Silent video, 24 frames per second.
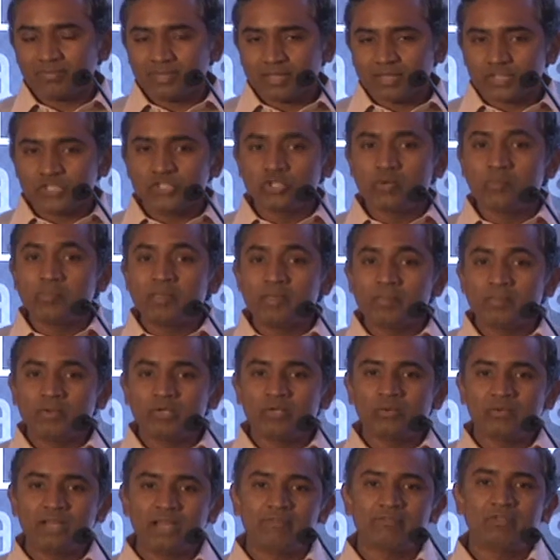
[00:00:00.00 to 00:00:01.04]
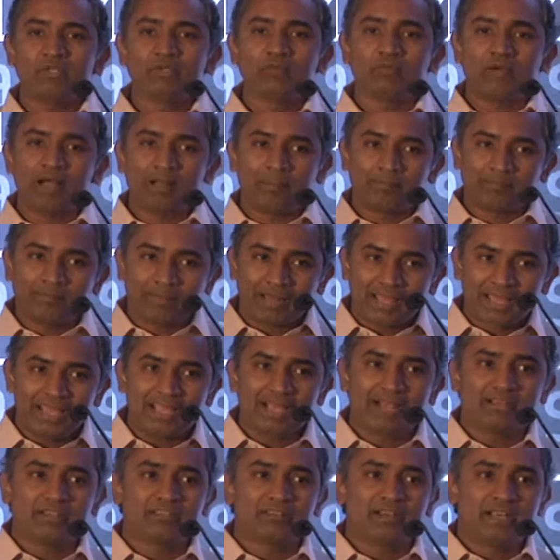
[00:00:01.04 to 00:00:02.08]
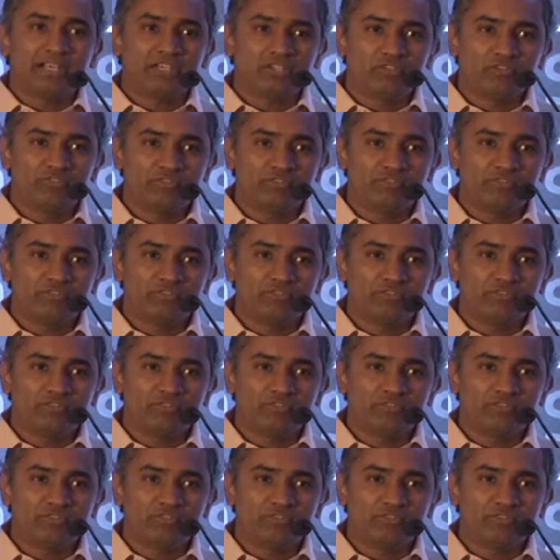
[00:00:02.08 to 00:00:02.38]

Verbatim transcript: So people don't have to apply under the Right to